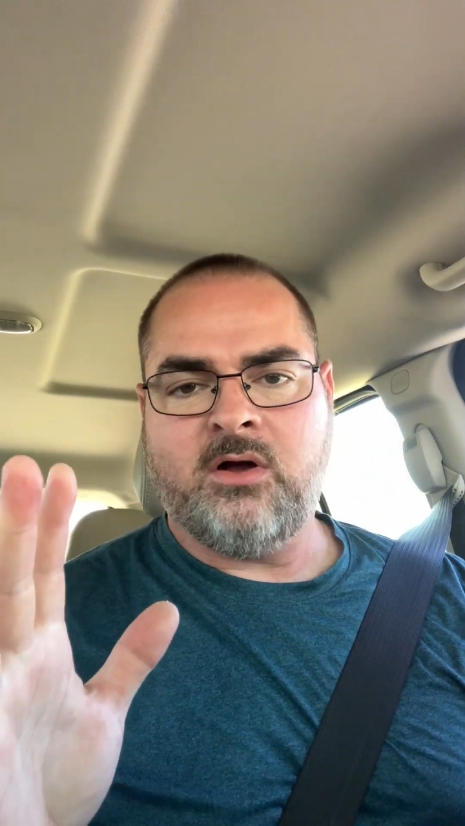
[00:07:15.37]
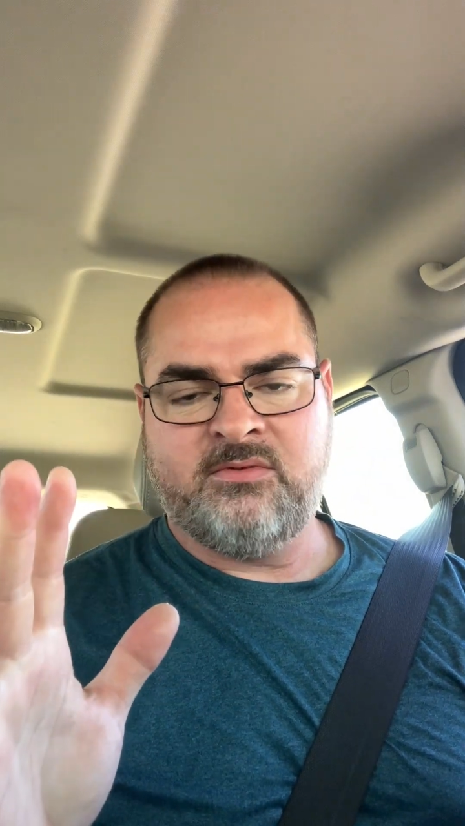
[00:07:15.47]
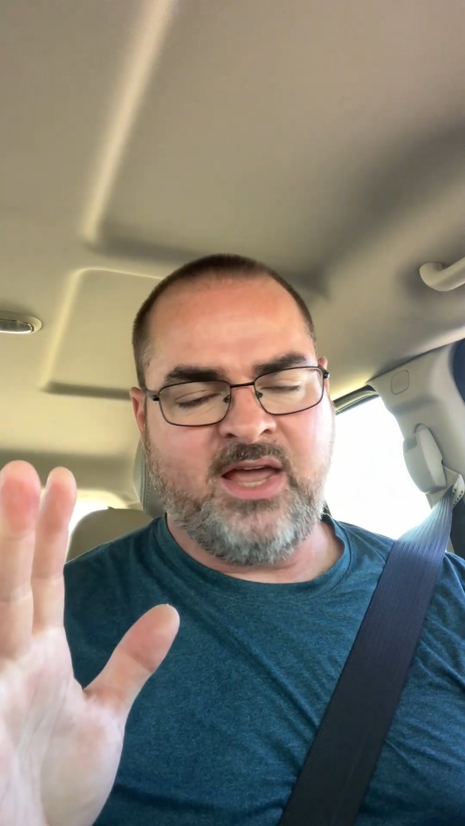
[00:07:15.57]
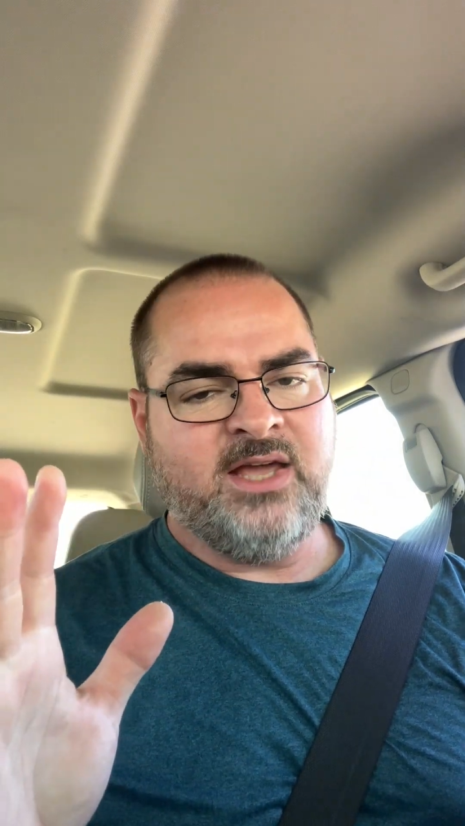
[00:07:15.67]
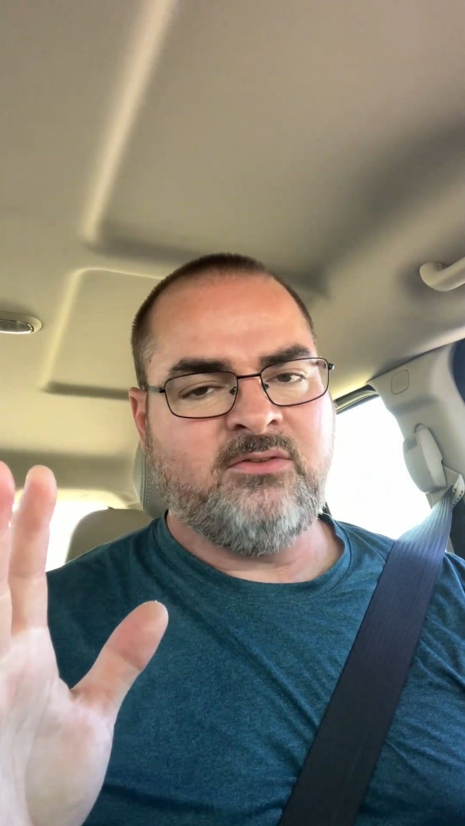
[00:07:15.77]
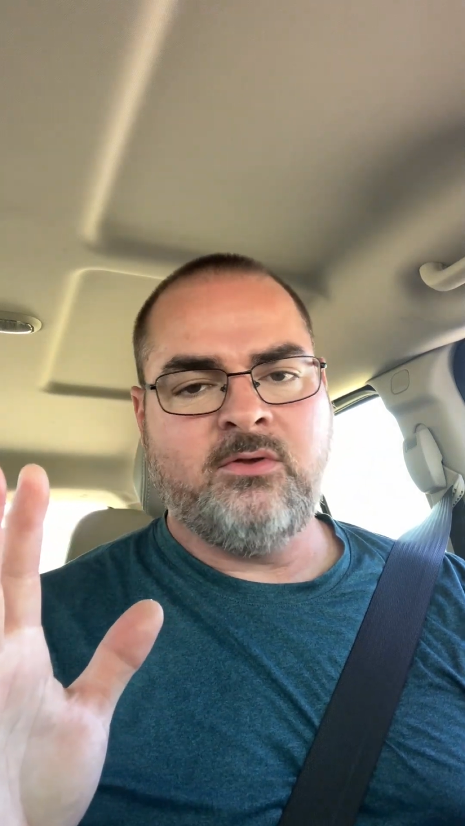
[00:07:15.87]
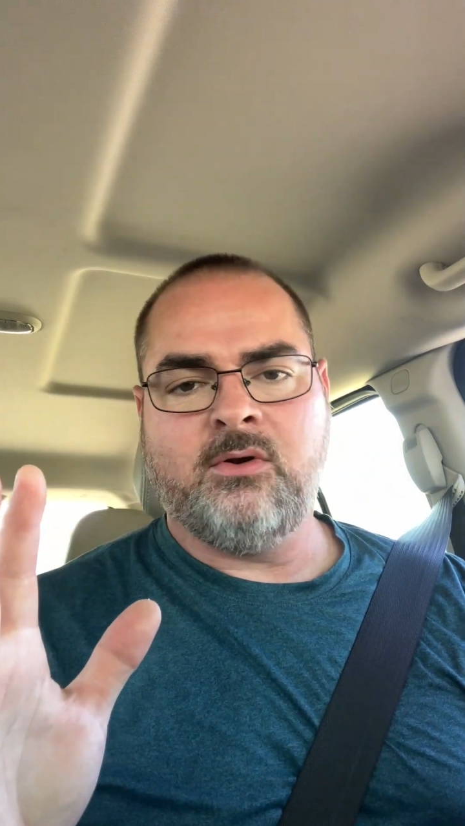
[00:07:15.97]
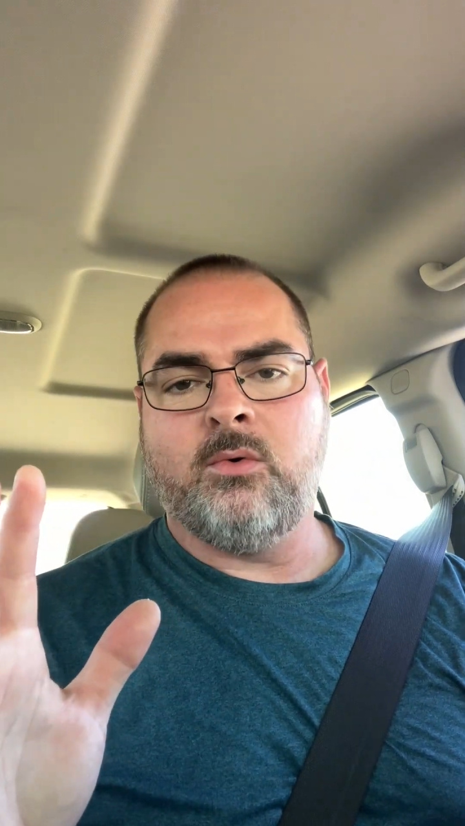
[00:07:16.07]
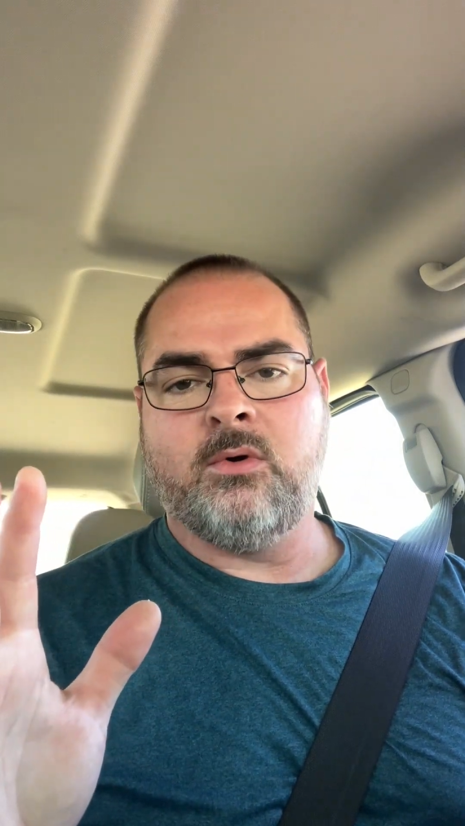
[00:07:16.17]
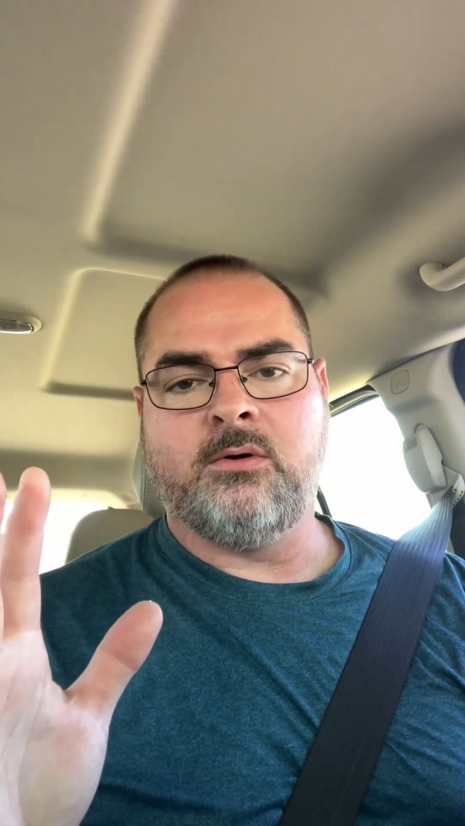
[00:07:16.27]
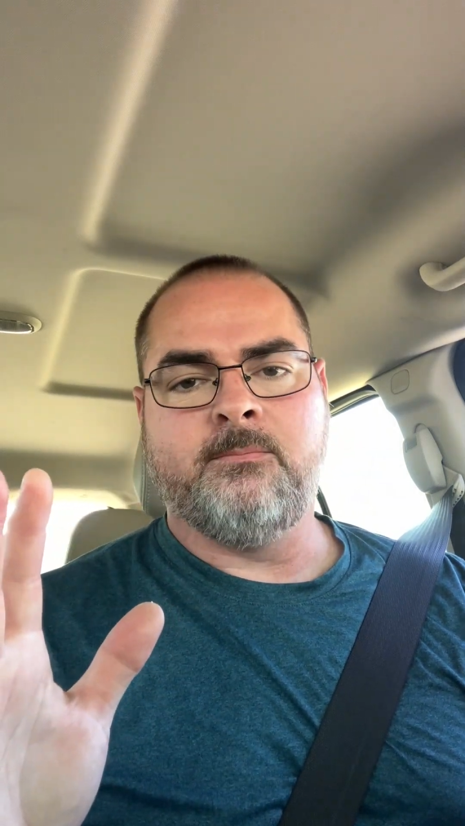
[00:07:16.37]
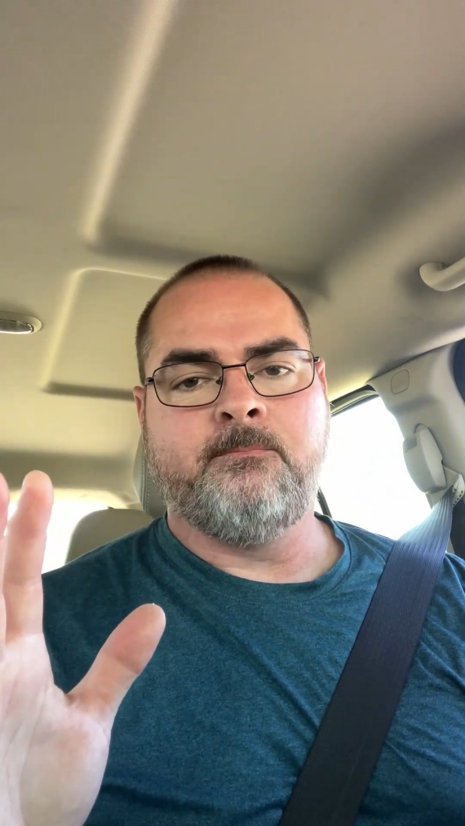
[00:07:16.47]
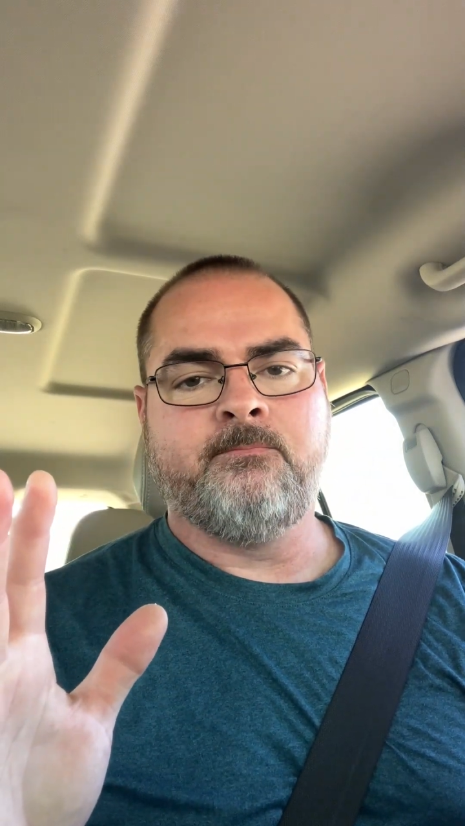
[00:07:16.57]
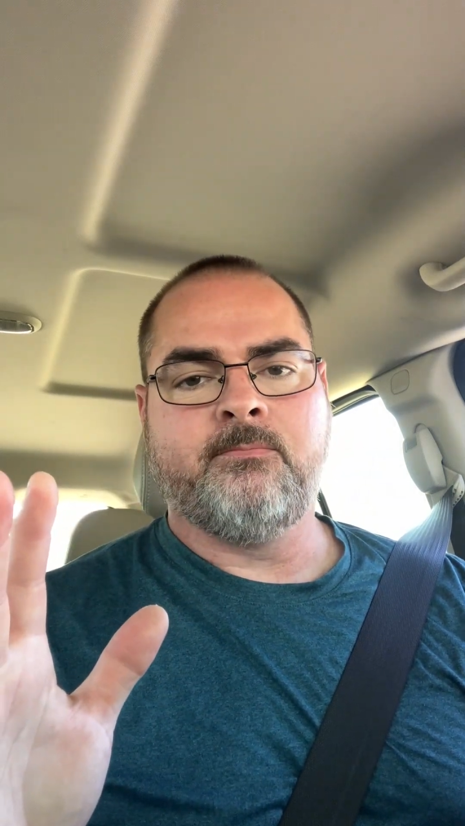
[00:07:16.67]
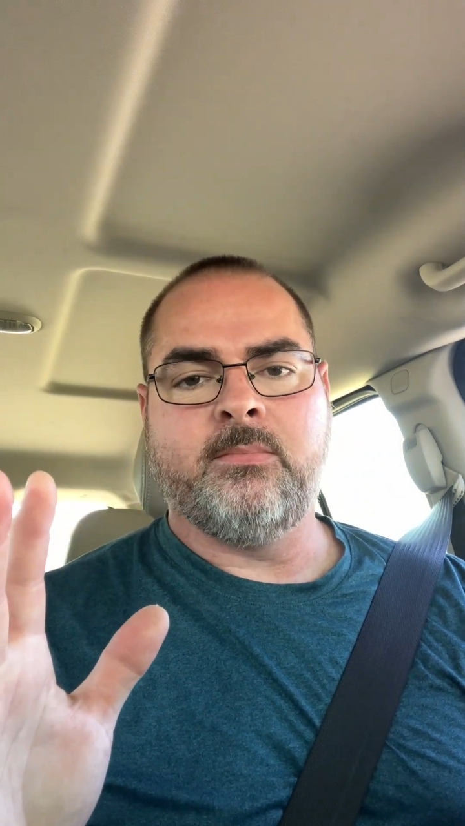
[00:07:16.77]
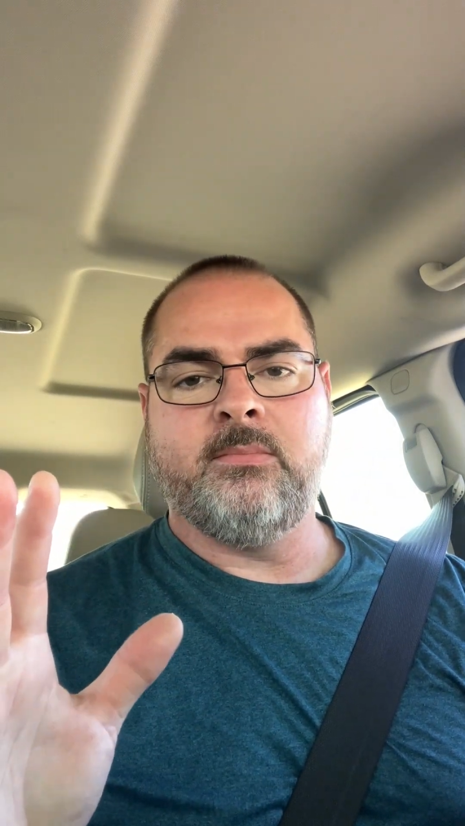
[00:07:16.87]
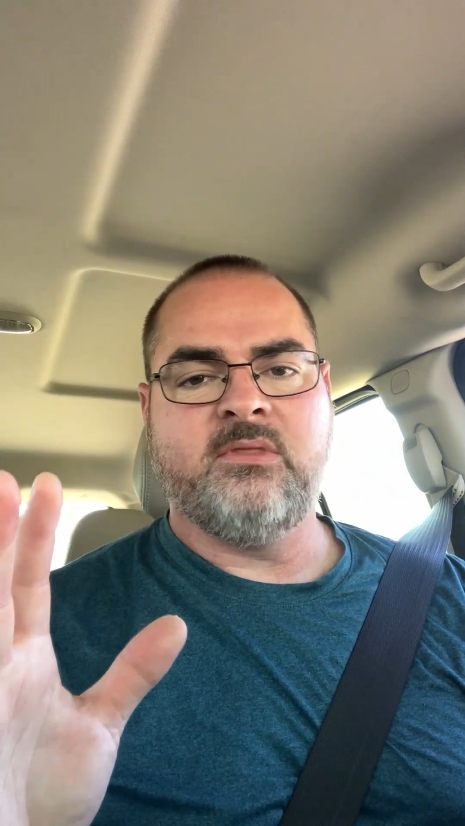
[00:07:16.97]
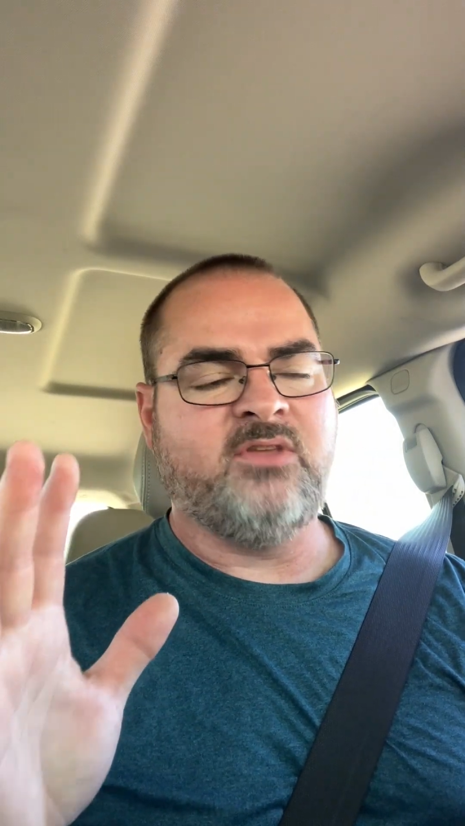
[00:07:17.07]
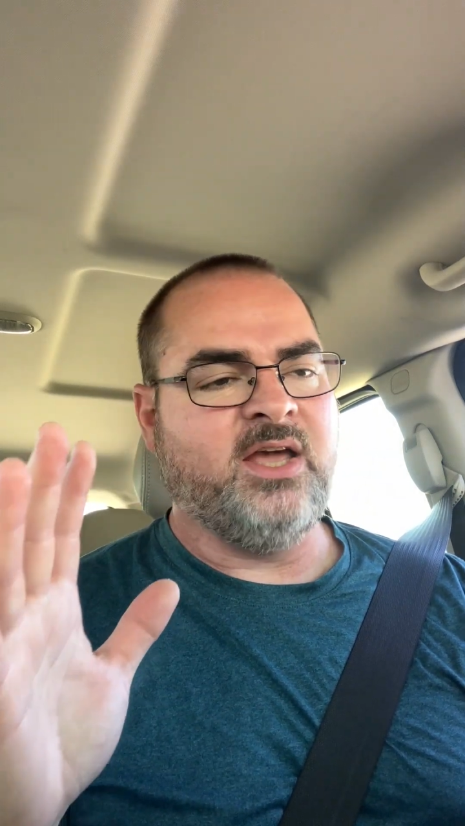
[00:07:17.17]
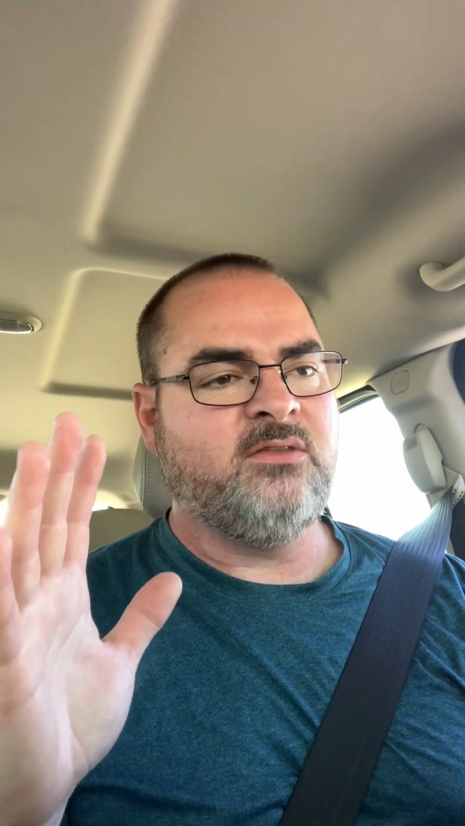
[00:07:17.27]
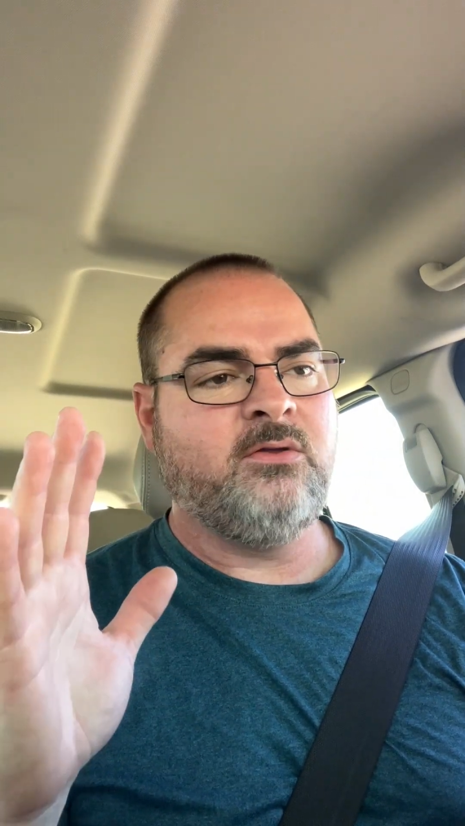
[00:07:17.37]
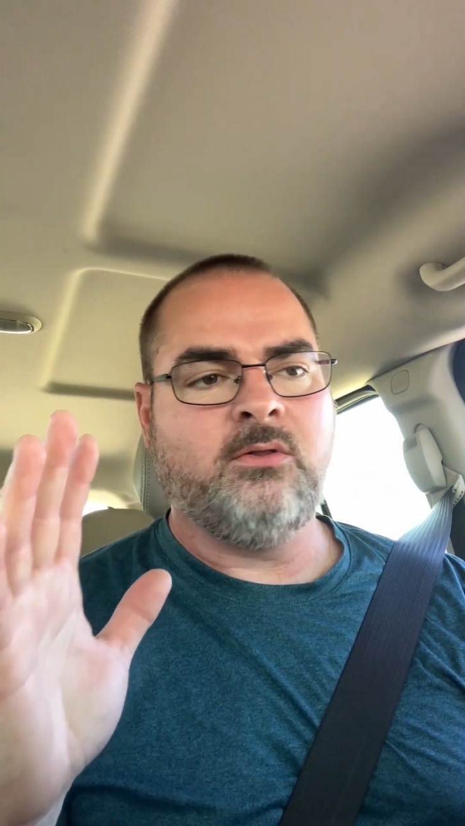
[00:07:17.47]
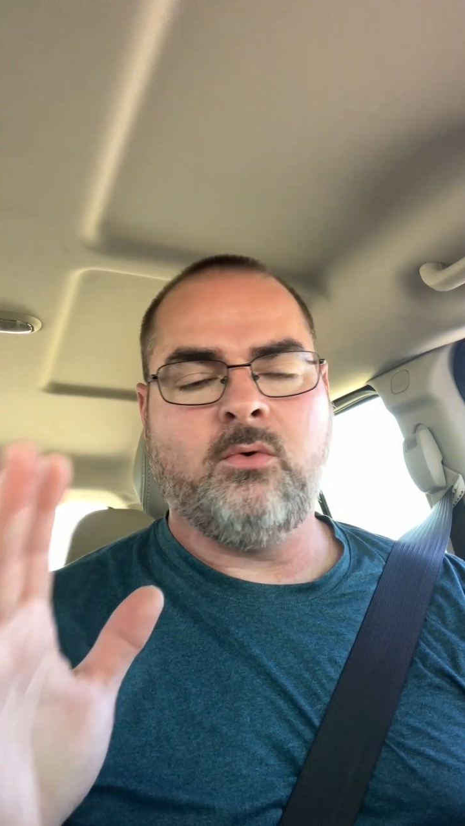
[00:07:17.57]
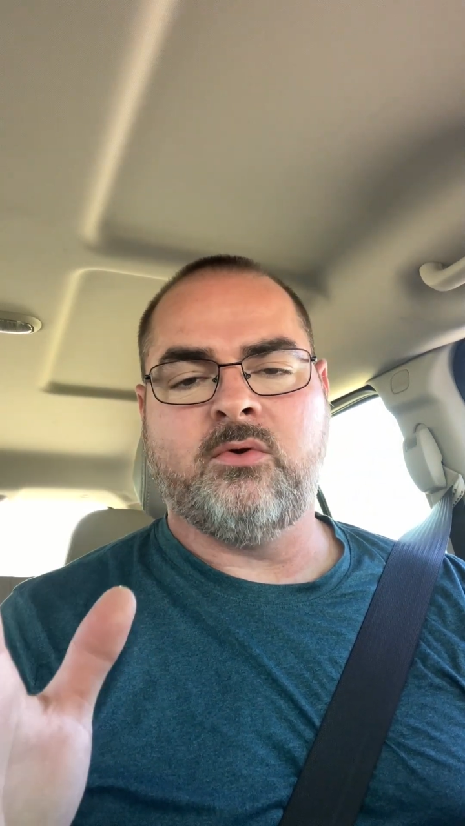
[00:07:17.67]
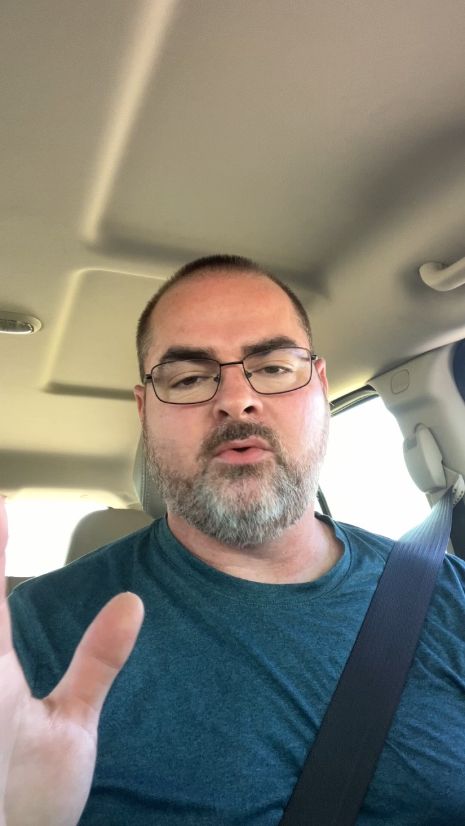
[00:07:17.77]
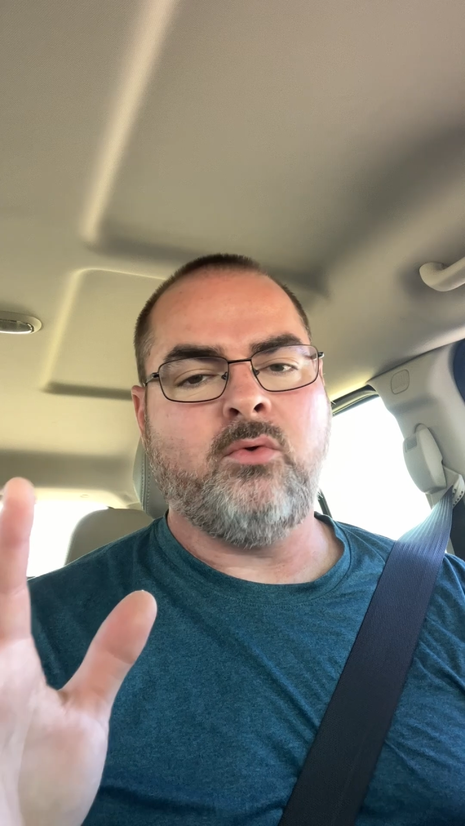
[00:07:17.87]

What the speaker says: Take it to the Lord. Take it to the Lord.